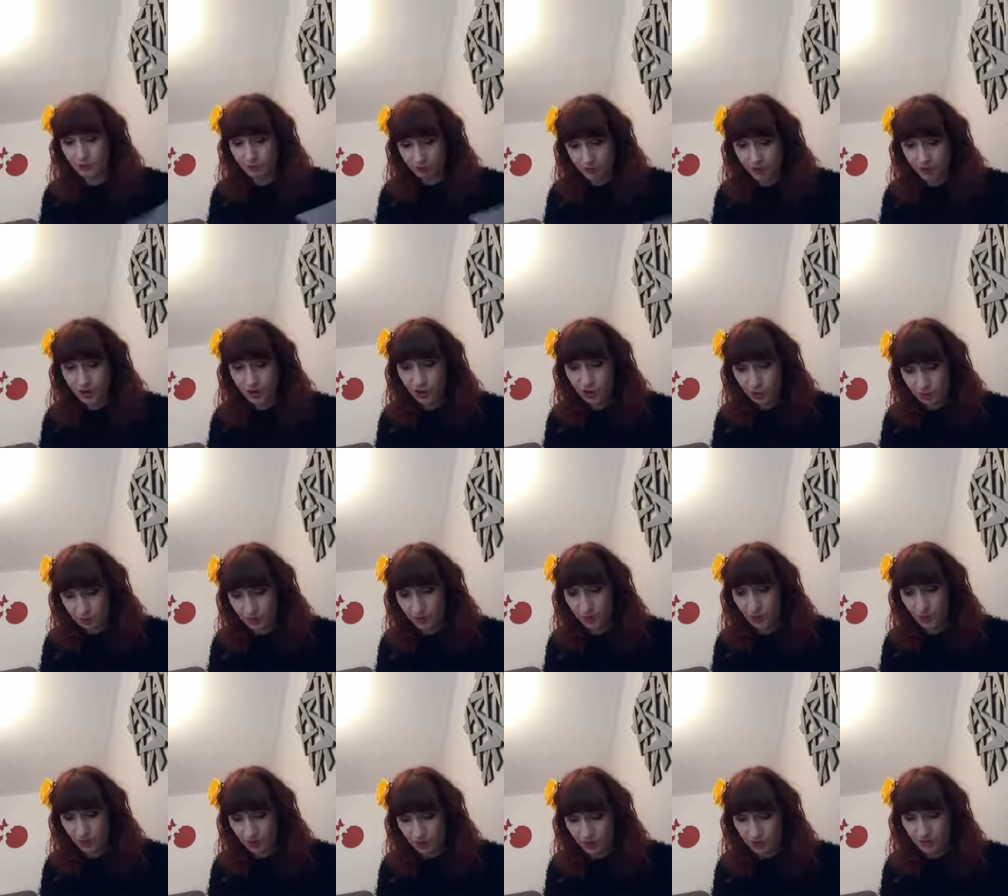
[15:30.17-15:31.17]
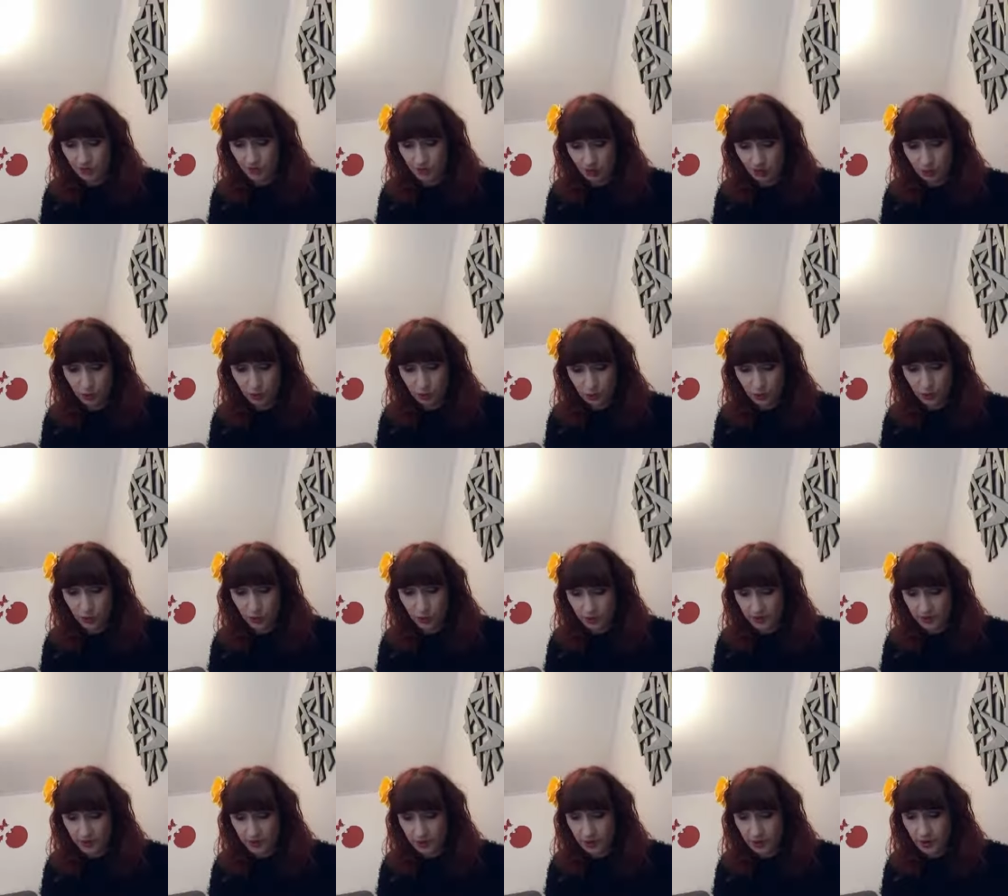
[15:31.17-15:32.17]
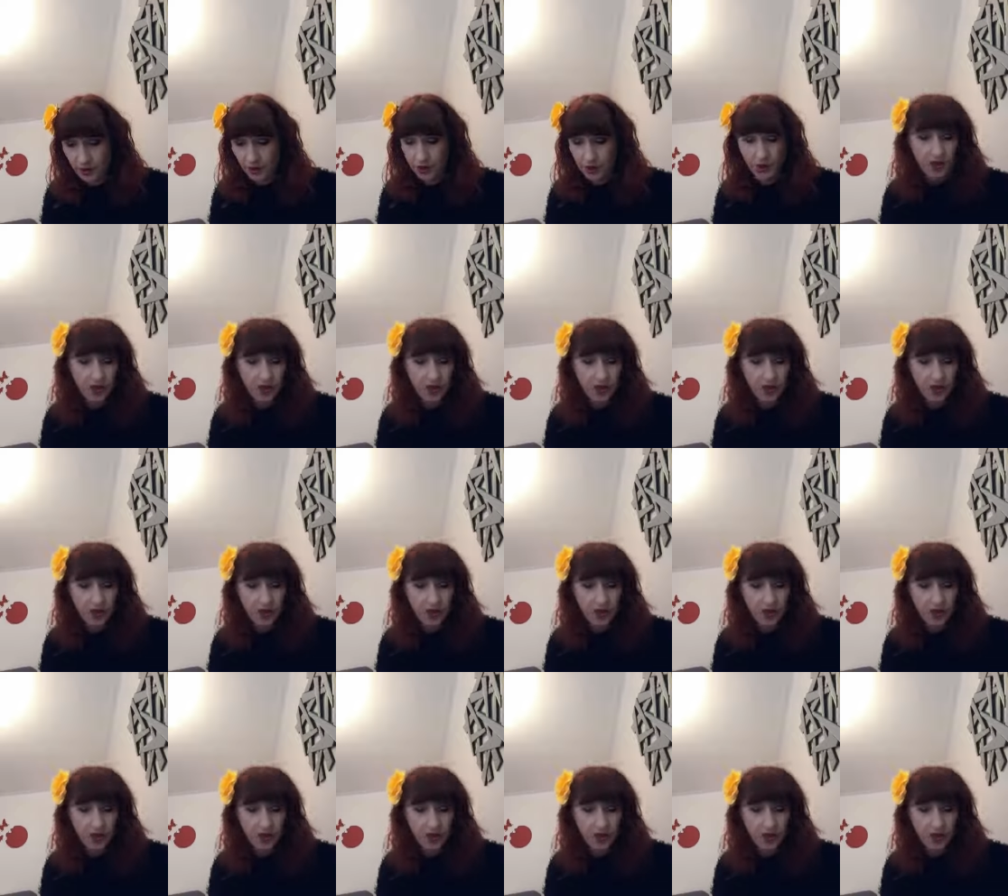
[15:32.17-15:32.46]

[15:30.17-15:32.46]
what you should be doing to make a good cup of tea.